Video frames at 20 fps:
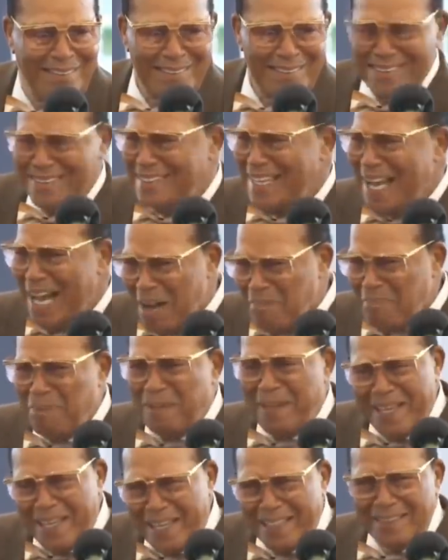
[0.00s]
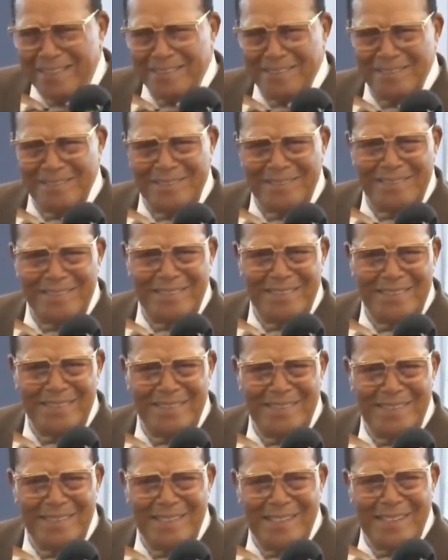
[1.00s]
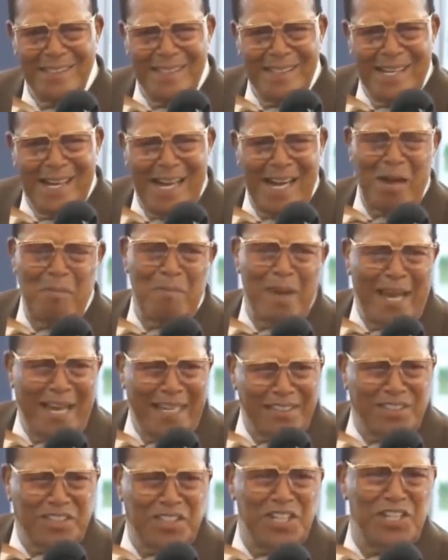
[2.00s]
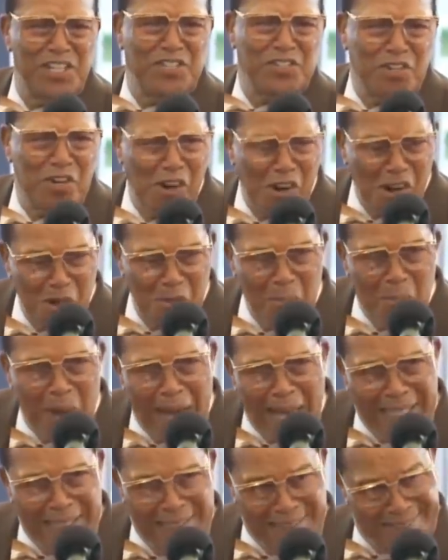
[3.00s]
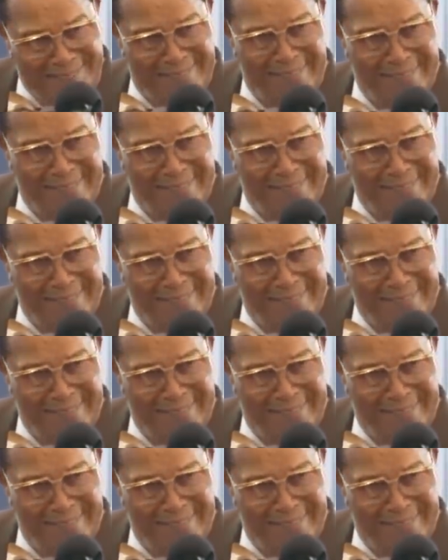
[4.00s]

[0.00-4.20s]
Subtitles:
Stop it. I'm anti-termite.